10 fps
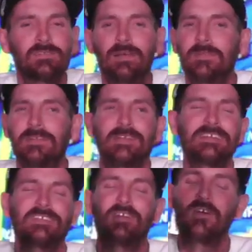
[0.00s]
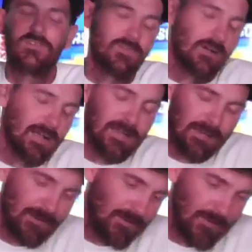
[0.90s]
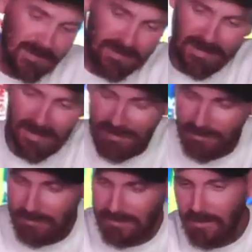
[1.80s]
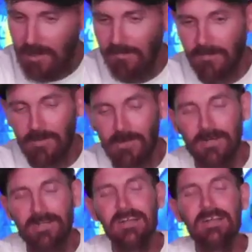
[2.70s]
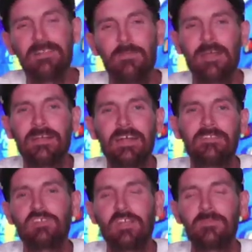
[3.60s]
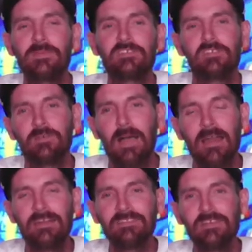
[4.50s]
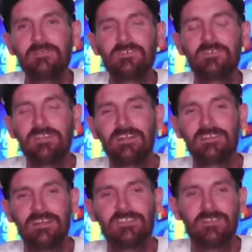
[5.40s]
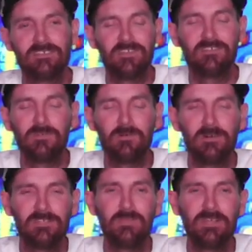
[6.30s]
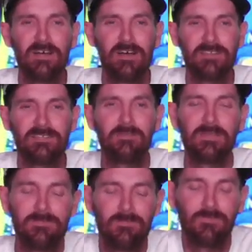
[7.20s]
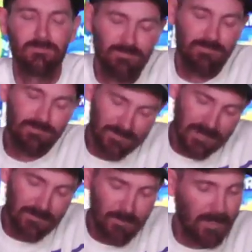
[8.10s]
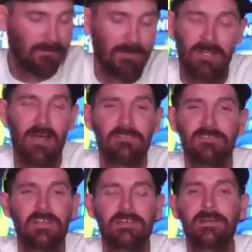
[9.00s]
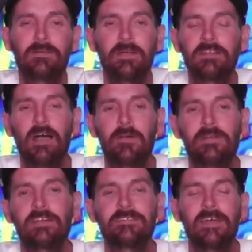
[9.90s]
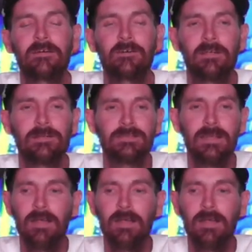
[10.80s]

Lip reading: mean, it's an oval. I know, man, I know it's an oval. Look, the man got the championship. I didn't think he was going to get it. I thought Chase Elliott was, to be honest. I mean, but Logano stunk it up, man. He dominated that race.